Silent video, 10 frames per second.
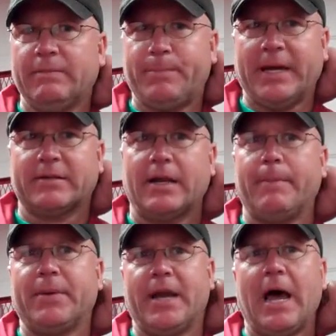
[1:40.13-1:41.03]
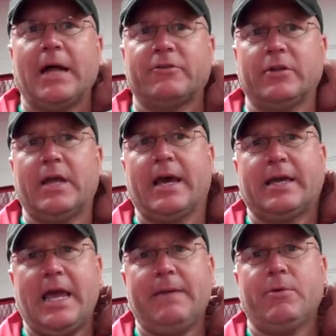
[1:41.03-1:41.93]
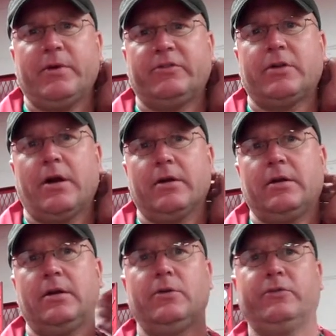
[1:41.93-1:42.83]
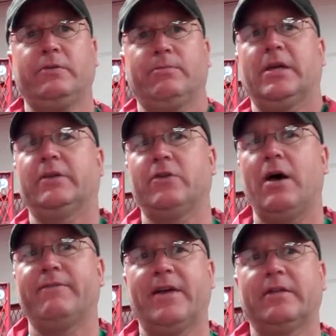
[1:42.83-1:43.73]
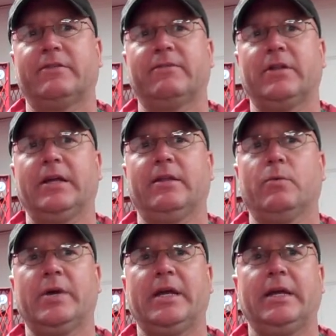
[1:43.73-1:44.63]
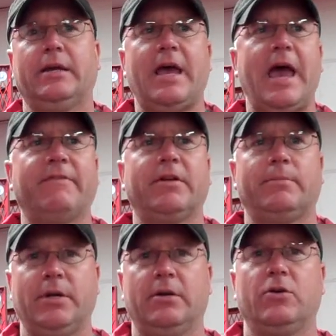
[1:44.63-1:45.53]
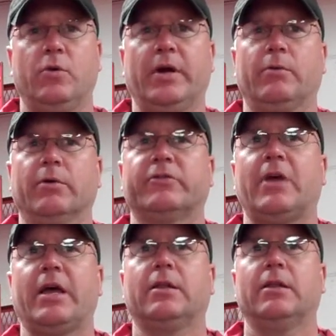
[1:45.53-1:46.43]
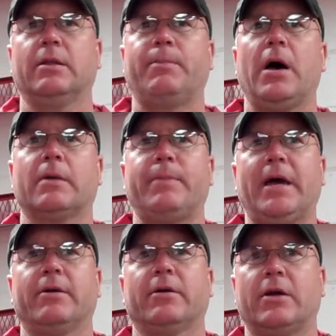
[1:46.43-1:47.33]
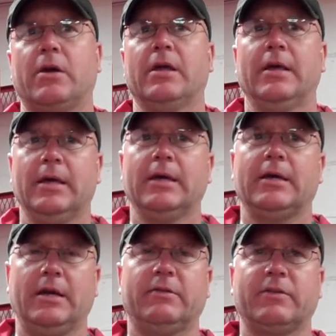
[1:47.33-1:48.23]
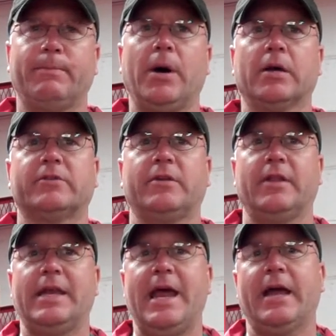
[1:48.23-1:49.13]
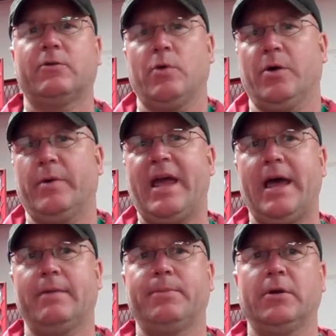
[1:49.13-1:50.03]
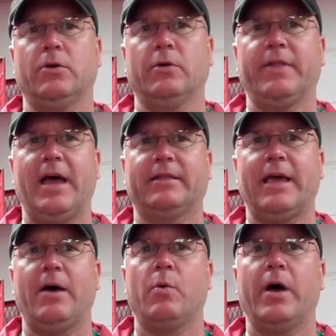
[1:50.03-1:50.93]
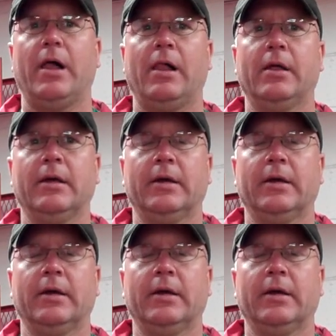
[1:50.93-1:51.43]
picked it up a notch in that game, and we started to do some things offensively that we haven't been doing. We're cycling the puck better and getting some pucks to the net where we hadn't been doing that well.